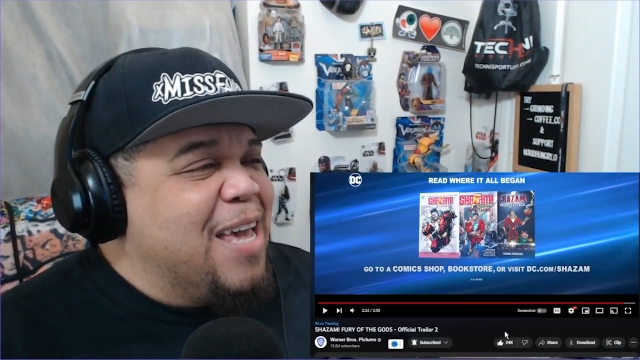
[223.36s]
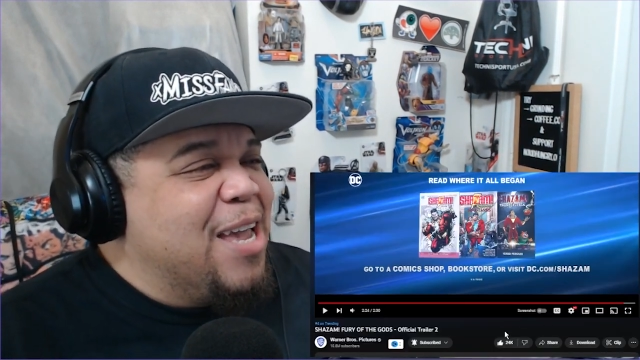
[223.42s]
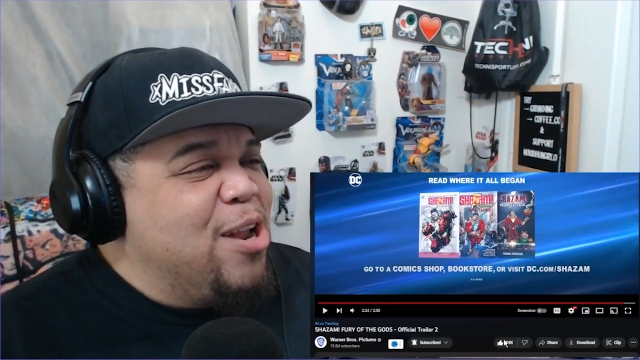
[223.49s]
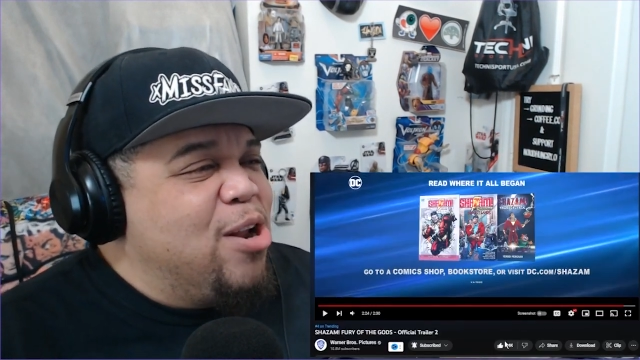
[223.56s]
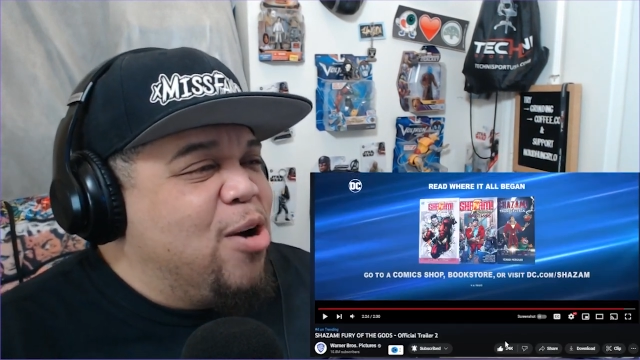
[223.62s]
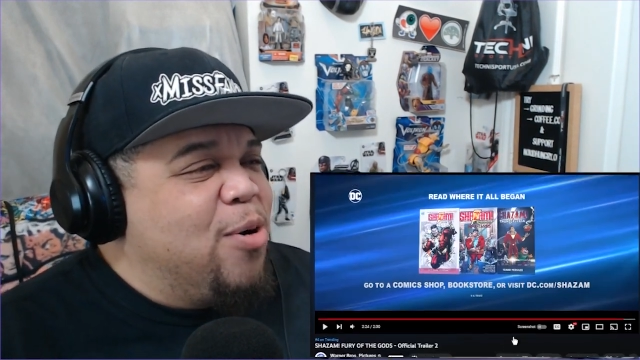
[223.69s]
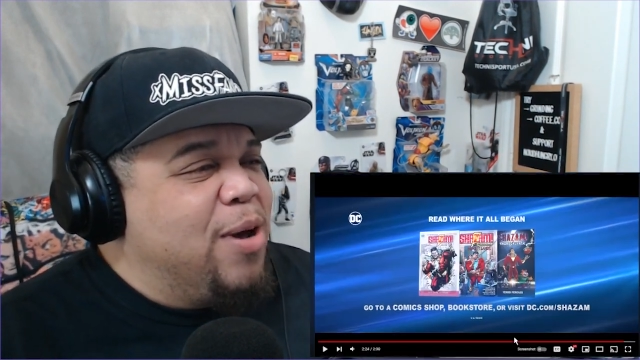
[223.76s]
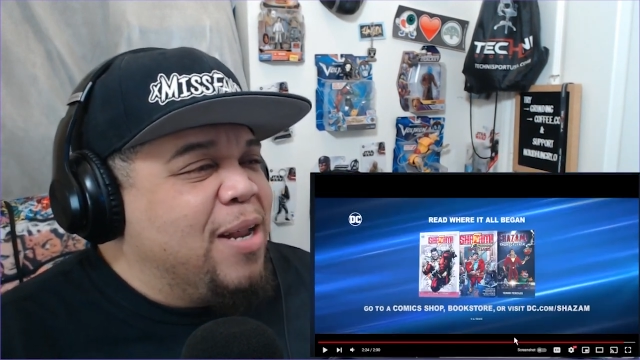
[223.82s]

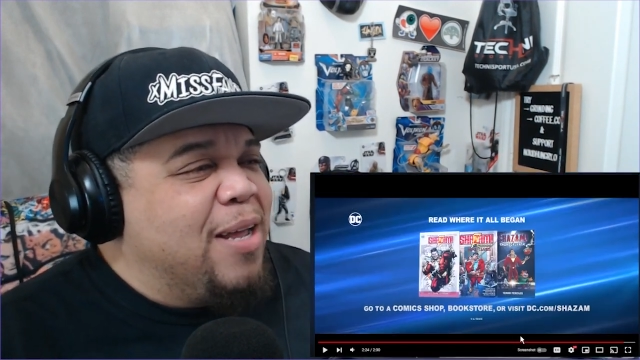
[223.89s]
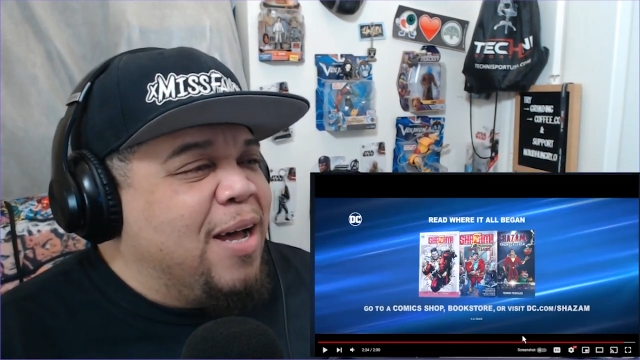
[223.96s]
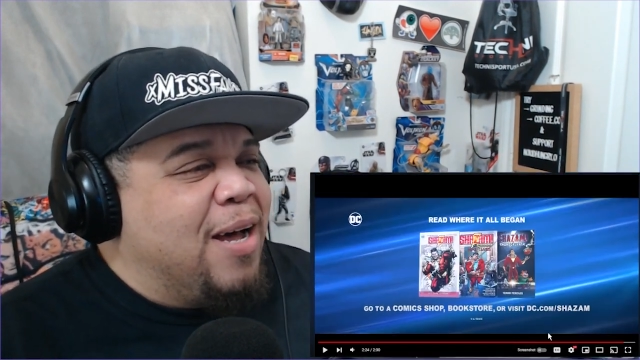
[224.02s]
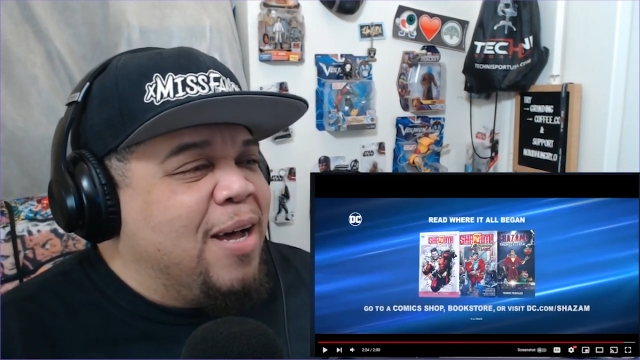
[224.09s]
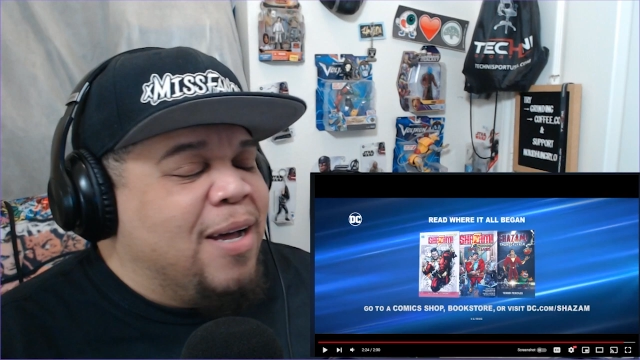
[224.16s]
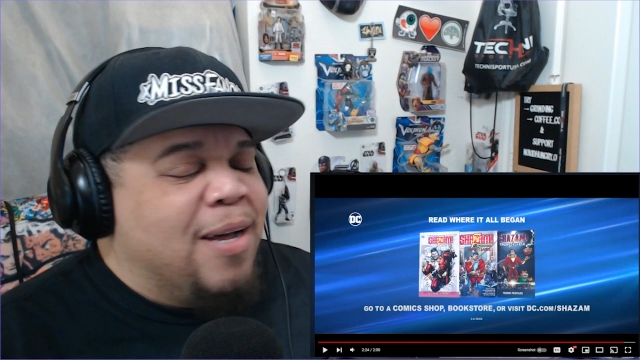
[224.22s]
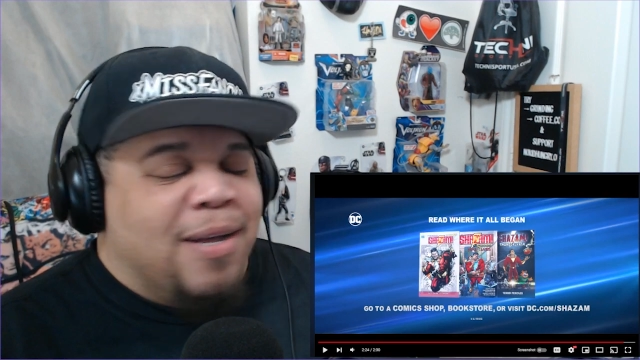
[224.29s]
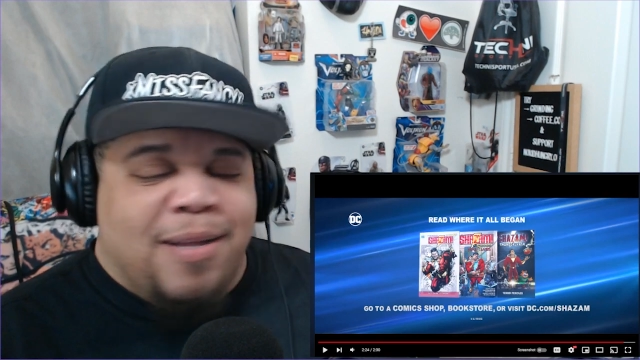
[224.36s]
You know
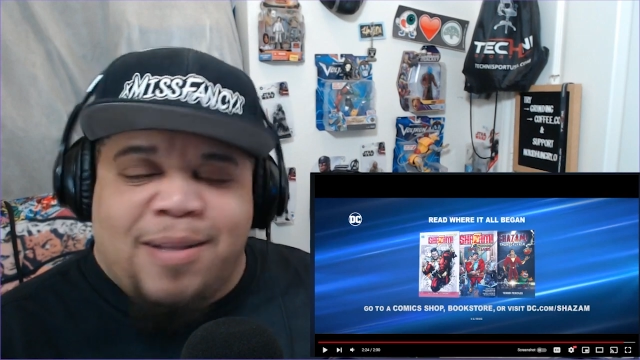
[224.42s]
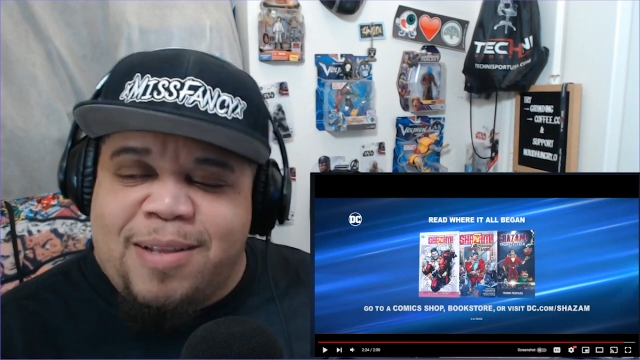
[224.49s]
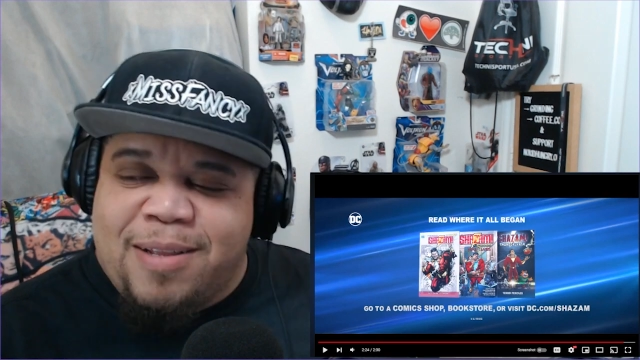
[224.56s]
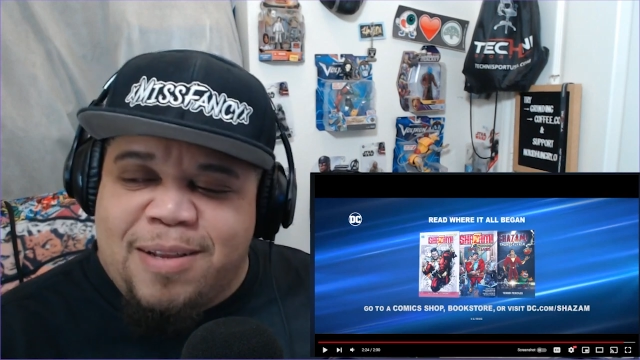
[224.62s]
what?